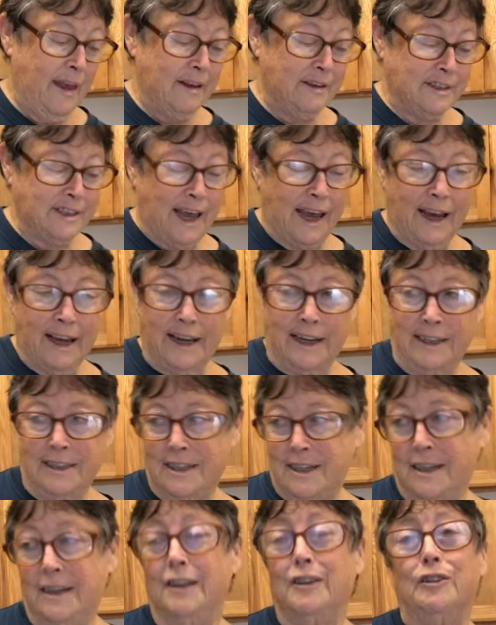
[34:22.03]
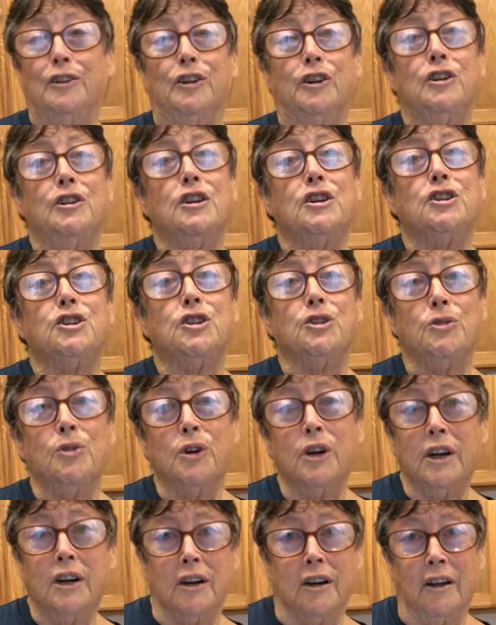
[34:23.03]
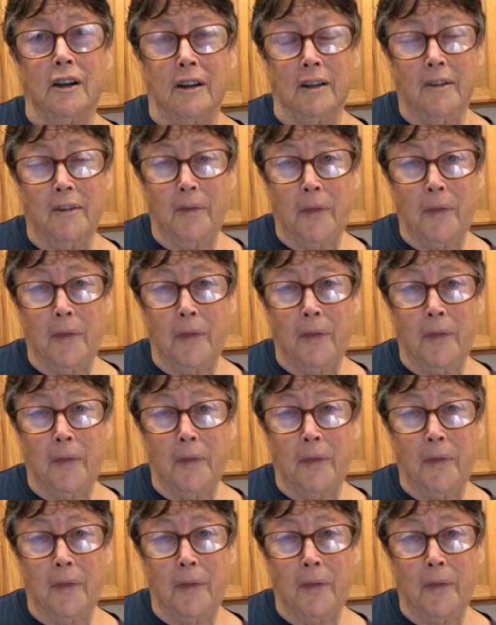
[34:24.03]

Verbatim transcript: Second, learn to snorkel.